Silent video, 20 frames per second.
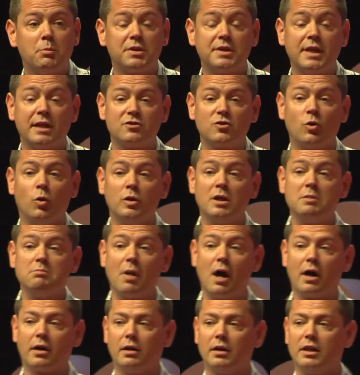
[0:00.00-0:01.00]
But that's only
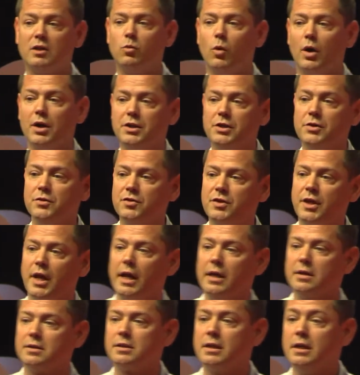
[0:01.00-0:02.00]
modeling one use
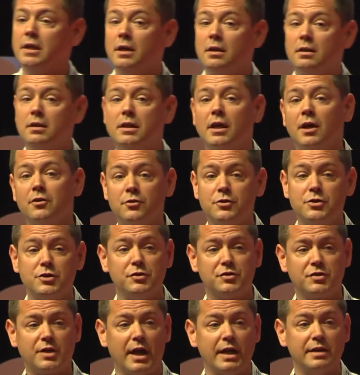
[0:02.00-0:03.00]
case. The other
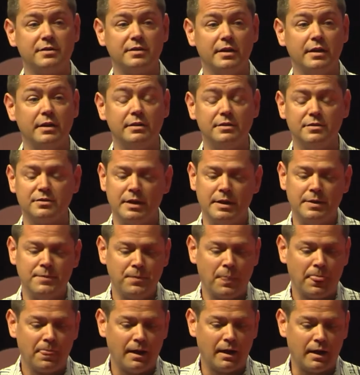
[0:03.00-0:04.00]
use case is
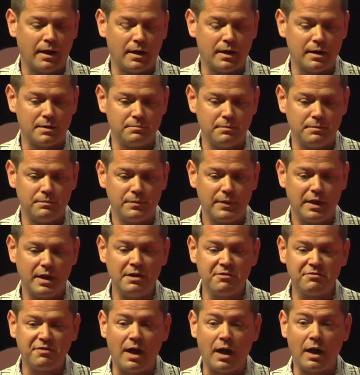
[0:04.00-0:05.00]

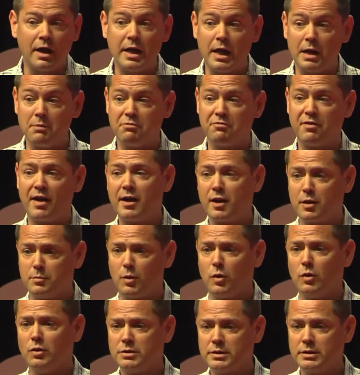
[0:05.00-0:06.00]
if I am
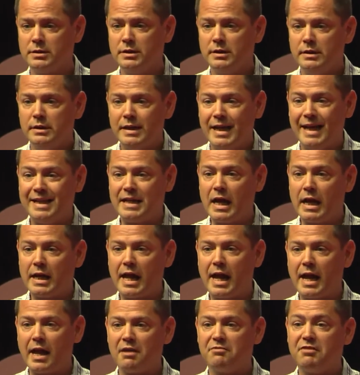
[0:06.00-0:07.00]
Firebolt and I
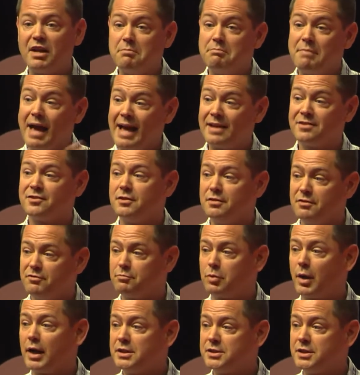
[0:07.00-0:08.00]
have a
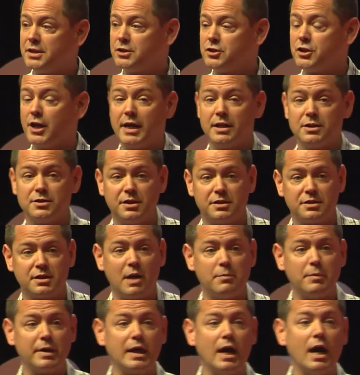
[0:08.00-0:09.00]
massive pricing change that's
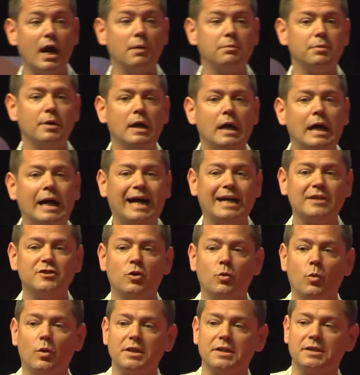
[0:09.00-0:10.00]
coming up, I
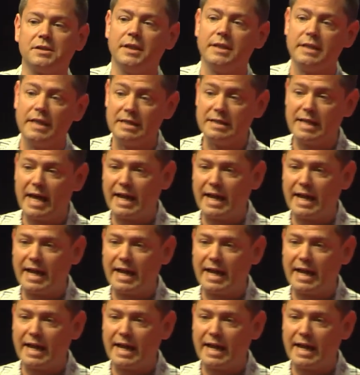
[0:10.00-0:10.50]
don't want to sit in